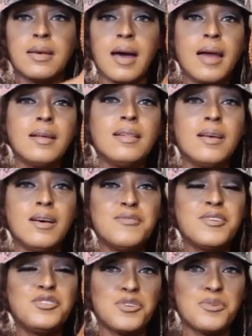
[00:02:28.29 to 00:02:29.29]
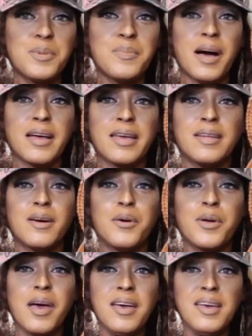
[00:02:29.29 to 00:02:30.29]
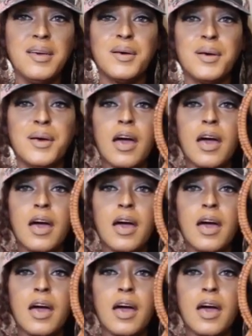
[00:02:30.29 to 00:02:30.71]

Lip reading: Gotta love the jewelry pocket, okay?